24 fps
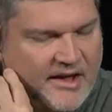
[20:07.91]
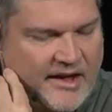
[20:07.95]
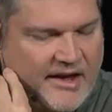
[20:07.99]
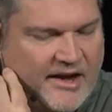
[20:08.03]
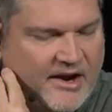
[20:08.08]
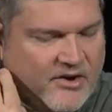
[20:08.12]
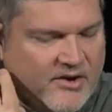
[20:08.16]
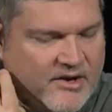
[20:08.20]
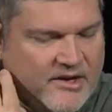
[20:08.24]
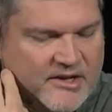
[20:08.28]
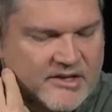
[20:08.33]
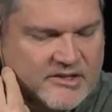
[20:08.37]

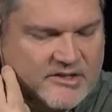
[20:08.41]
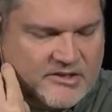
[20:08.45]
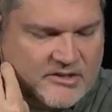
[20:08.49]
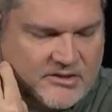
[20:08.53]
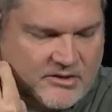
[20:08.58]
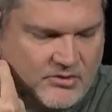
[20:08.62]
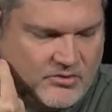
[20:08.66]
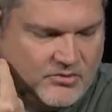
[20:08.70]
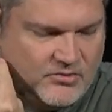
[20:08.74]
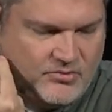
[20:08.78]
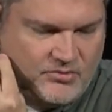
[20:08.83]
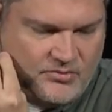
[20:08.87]
Arius,
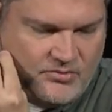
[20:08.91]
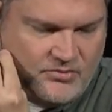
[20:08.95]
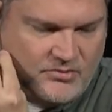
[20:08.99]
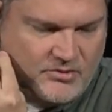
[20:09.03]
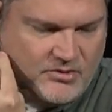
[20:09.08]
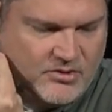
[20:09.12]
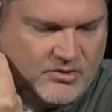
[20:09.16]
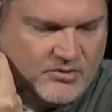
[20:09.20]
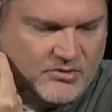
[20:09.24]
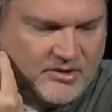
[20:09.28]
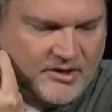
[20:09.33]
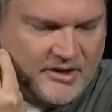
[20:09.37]

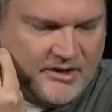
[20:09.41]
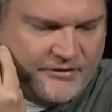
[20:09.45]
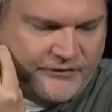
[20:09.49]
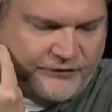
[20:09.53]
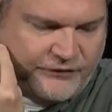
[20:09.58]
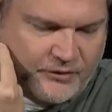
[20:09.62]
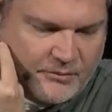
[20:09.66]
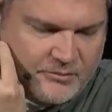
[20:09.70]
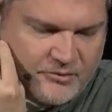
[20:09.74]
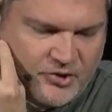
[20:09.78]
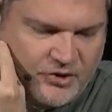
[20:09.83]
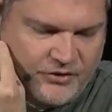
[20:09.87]
who, who lived
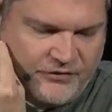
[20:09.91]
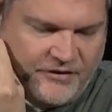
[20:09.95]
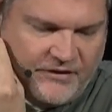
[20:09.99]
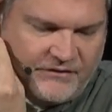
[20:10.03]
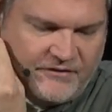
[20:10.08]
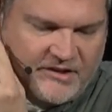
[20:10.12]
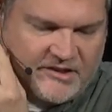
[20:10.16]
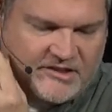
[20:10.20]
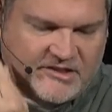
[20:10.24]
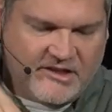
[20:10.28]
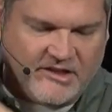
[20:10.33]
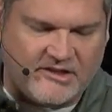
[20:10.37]
from
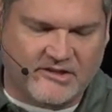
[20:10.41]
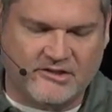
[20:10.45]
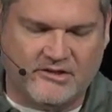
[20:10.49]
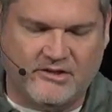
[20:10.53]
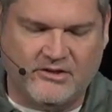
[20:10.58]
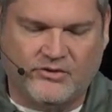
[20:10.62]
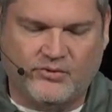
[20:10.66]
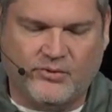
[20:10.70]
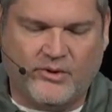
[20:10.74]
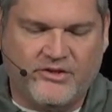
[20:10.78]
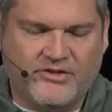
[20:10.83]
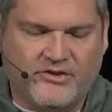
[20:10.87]
256
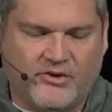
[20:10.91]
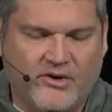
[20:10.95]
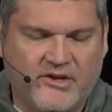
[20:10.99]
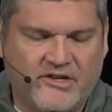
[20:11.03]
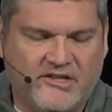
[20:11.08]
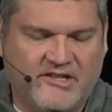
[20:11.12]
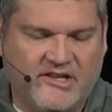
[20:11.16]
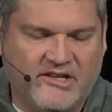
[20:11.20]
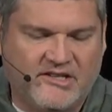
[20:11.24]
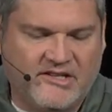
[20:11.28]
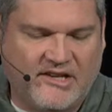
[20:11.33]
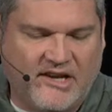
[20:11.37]
to
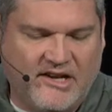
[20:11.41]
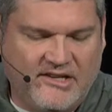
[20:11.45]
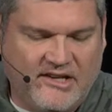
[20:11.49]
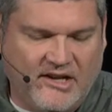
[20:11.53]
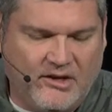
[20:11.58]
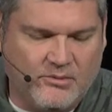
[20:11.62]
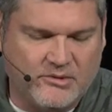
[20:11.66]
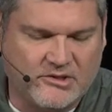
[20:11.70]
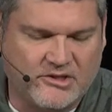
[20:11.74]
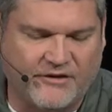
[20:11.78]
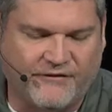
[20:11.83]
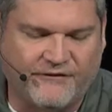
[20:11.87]
336
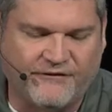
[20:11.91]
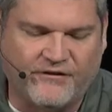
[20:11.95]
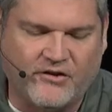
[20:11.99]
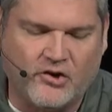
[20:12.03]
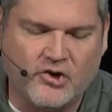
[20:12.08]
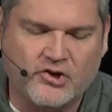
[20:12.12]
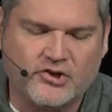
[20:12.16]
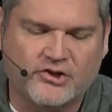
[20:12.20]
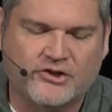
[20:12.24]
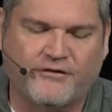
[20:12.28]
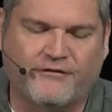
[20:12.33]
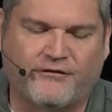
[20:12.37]
AD, was the
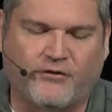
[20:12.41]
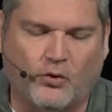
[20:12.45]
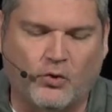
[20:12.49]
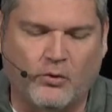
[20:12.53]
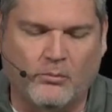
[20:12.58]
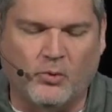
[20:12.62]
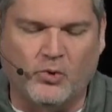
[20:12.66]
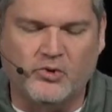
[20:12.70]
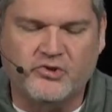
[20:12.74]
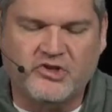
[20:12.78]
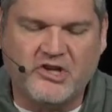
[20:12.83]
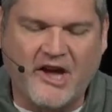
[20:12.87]
first
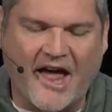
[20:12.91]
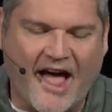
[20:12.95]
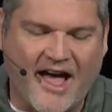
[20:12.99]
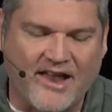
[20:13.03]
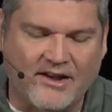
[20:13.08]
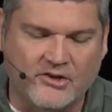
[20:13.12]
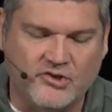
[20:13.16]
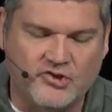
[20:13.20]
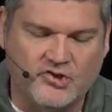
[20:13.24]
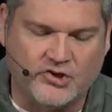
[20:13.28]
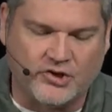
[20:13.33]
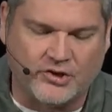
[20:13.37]
formal
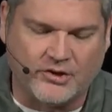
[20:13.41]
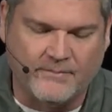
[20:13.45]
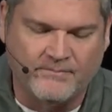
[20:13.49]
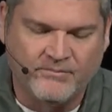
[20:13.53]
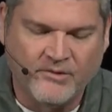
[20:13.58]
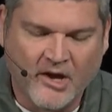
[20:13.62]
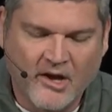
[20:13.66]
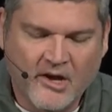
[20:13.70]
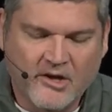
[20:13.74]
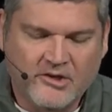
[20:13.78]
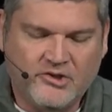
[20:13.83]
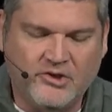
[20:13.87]
challenger
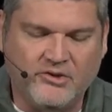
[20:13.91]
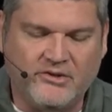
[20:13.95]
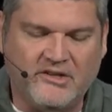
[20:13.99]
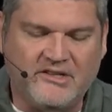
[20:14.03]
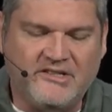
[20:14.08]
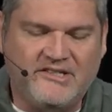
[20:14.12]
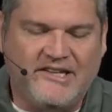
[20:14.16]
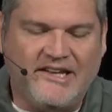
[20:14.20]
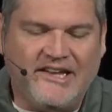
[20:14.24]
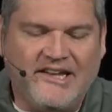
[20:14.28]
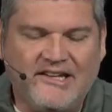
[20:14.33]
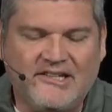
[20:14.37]
to the
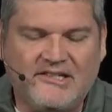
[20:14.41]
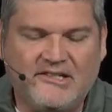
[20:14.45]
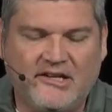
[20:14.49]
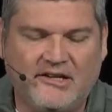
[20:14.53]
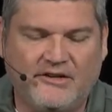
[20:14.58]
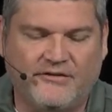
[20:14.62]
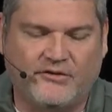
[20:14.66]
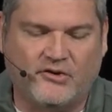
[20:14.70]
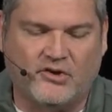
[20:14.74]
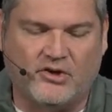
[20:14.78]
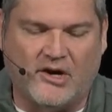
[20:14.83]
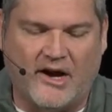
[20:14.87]

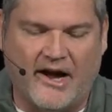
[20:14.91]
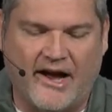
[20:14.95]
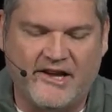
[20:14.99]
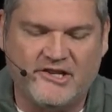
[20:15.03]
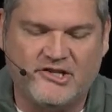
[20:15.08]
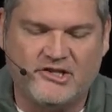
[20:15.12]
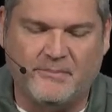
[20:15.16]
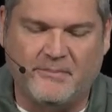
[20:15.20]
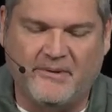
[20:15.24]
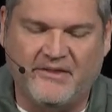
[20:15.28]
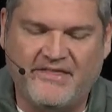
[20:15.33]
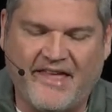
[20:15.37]
deity of
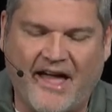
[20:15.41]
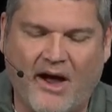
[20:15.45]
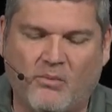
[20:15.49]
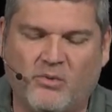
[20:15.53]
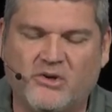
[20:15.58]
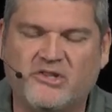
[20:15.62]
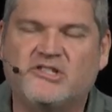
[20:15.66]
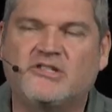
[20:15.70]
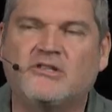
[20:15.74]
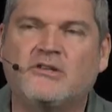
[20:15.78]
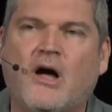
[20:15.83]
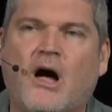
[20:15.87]
Christ, but that
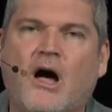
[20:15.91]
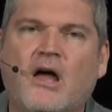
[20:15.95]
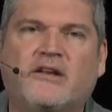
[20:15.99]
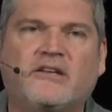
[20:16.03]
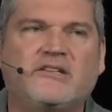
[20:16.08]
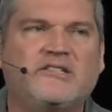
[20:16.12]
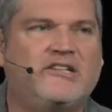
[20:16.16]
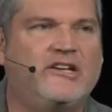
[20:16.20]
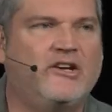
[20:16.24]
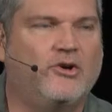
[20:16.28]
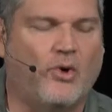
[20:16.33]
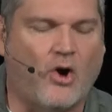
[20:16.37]
was not
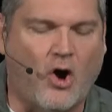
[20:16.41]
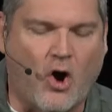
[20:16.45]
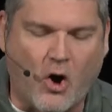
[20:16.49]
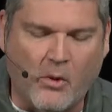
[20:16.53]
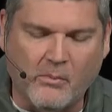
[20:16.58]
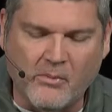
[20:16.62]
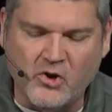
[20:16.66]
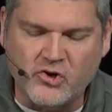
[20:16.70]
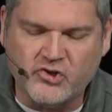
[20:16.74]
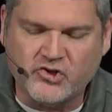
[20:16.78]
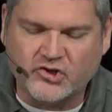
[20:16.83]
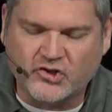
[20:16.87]
until
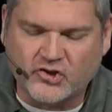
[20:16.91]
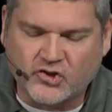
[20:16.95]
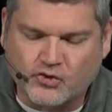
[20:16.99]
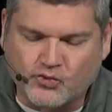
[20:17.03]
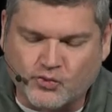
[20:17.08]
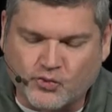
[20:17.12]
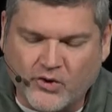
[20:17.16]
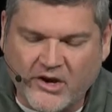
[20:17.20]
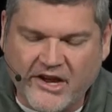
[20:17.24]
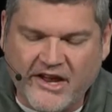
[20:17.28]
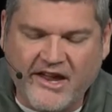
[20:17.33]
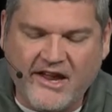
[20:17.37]
almost
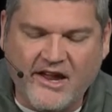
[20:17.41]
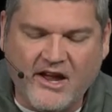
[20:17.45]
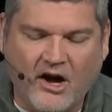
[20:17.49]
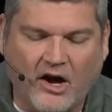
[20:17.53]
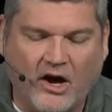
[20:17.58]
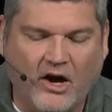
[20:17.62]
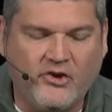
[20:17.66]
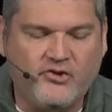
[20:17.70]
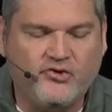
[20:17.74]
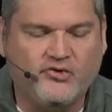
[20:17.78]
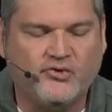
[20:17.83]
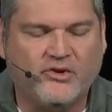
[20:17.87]

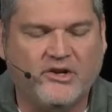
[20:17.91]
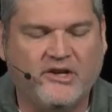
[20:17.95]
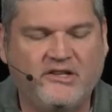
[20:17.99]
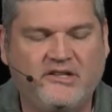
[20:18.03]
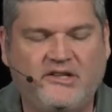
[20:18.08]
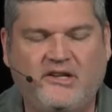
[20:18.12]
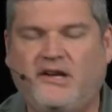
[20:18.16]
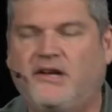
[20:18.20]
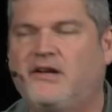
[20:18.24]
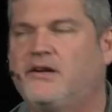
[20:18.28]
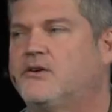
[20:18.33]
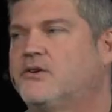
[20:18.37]
300
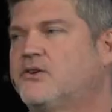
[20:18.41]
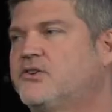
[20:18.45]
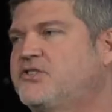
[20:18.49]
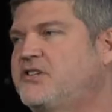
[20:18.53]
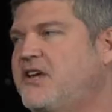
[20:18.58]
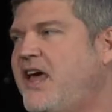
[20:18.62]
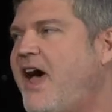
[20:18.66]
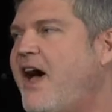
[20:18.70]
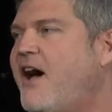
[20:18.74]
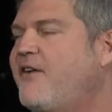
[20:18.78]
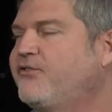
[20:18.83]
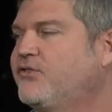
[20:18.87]

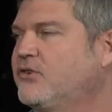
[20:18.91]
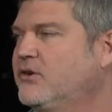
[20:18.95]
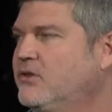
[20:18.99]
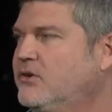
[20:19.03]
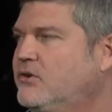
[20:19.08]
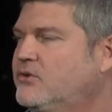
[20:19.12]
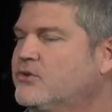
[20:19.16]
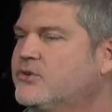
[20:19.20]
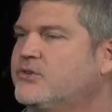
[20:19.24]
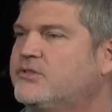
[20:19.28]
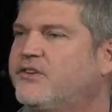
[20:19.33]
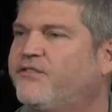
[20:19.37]
years after
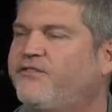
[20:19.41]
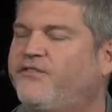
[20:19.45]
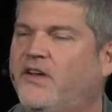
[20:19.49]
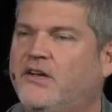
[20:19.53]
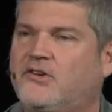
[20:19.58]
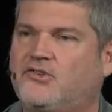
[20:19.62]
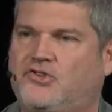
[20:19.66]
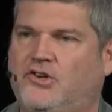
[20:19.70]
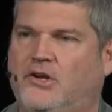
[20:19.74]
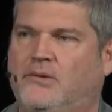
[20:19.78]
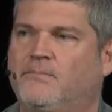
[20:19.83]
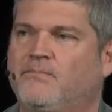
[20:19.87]
the
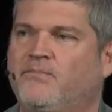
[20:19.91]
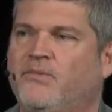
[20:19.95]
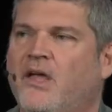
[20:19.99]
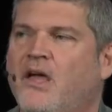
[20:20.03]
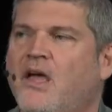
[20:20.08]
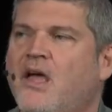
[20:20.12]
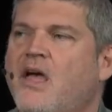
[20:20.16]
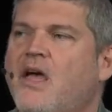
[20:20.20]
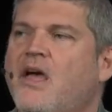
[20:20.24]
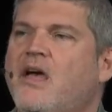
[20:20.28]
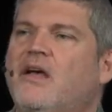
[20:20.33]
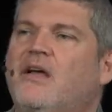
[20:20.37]
crucifixion
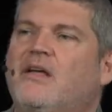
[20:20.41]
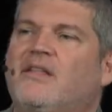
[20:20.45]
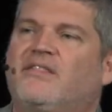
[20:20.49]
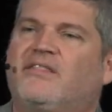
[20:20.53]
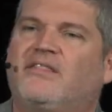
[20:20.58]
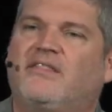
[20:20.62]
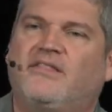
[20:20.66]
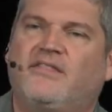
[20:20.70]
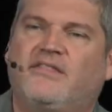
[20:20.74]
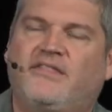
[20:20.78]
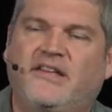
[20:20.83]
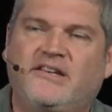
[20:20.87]

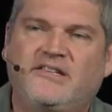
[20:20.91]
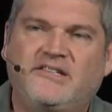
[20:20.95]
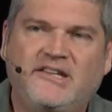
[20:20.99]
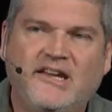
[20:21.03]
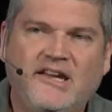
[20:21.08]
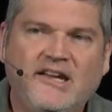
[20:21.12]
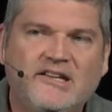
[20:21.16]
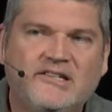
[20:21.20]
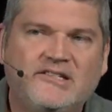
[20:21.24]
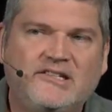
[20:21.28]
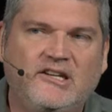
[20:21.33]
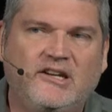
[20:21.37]
the
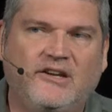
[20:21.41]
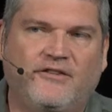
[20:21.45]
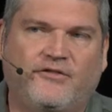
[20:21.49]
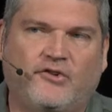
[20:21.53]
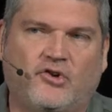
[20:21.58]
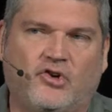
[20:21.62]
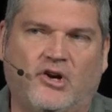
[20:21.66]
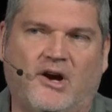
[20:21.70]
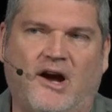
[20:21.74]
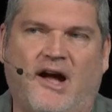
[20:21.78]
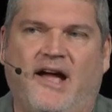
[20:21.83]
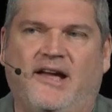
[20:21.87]
deity of
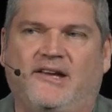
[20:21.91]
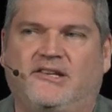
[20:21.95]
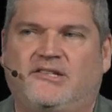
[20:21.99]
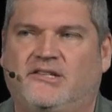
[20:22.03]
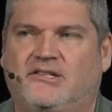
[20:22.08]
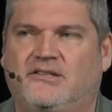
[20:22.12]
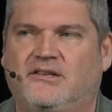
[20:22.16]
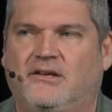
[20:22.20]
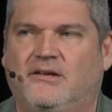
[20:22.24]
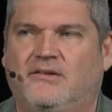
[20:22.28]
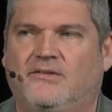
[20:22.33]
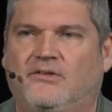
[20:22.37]

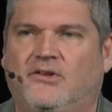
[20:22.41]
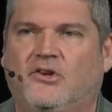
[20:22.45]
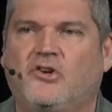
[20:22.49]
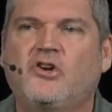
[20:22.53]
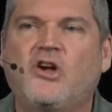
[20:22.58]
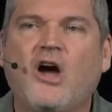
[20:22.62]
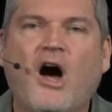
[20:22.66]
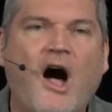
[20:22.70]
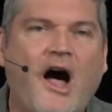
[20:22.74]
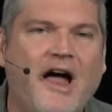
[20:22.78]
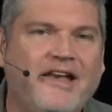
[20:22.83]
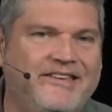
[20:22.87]
Christ, the
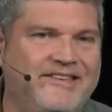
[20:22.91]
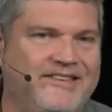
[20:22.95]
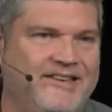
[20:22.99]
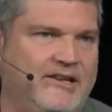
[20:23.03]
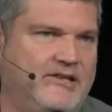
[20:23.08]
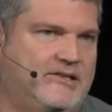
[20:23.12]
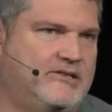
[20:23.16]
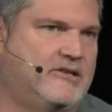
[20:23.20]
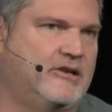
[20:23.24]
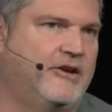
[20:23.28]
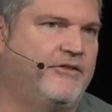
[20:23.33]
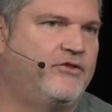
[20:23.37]

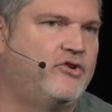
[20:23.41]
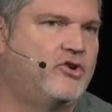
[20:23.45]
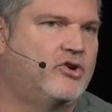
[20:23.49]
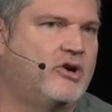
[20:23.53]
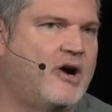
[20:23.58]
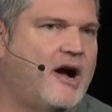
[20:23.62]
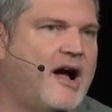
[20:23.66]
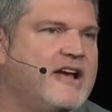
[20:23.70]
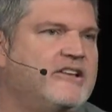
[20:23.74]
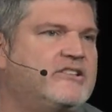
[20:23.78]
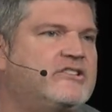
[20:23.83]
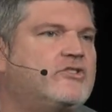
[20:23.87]
godness of
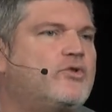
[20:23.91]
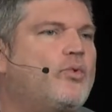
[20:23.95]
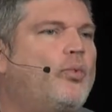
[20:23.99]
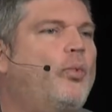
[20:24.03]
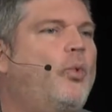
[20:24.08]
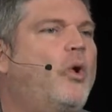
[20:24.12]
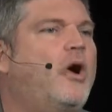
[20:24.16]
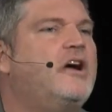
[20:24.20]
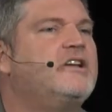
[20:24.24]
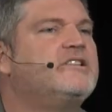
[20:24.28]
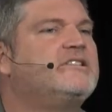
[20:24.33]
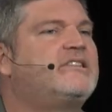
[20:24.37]
Christ
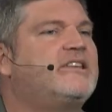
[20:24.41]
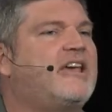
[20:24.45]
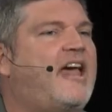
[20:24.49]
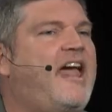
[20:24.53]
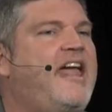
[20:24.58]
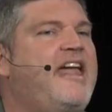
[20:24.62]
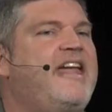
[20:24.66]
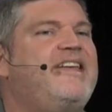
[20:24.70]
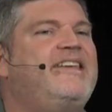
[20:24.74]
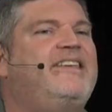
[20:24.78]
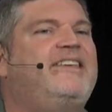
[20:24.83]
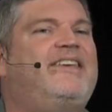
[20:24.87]
was
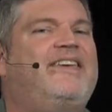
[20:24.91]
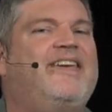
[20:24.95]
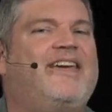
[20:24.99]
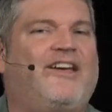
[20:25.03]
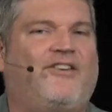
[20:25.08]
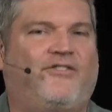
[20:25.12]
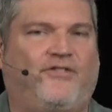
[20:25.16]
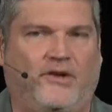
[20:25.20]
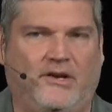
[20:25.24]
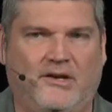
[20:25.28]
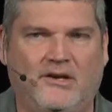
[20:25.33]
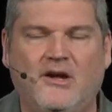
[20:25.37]
a
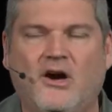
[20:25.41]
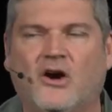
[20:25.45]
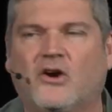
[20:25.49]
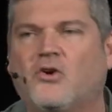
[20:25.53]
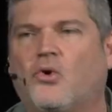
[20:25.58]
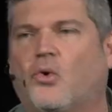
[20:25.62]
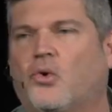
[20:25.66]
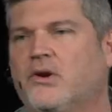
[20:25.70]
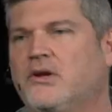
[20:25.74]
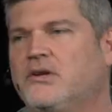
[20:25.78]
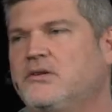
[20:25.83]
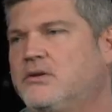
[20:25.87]
given
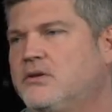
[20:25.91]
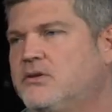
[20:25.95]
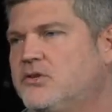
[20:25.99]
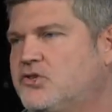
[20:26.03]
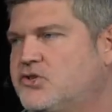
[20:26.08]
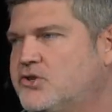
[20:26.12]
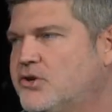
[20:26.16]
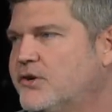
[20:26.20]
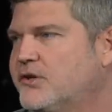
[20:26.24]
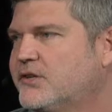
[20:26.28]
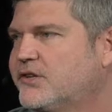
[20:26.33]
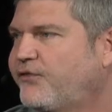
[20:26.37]
according to the
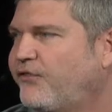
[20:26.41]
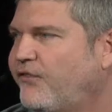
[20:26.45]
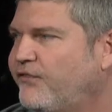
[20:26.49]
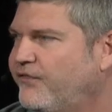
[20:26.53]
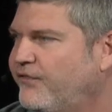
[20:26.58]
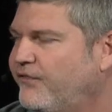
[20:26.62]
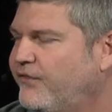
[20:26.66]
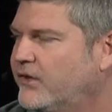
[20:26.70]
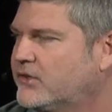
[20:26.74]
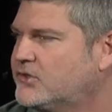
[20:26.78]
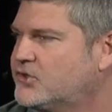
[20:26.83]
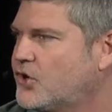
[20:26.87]
church uh,
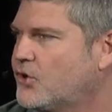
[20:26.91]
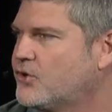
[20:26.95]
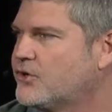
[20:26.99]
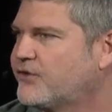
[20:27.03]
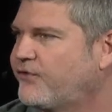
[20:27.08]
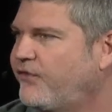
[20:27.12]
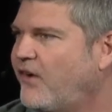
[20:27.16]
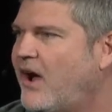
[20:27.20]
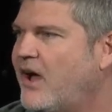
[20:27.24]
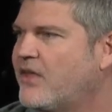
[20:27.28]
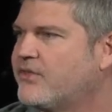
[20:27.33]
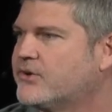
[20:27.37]

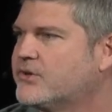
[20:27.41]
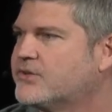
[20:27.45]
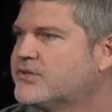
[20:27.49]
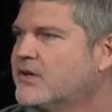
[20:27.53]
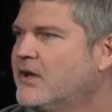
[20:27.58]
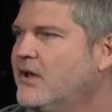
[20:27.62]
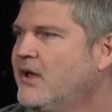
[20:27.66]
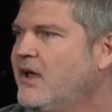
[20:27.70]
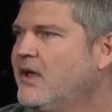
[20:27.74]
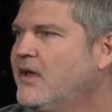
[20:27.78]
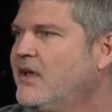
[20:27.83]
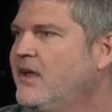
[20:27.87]
church fathers.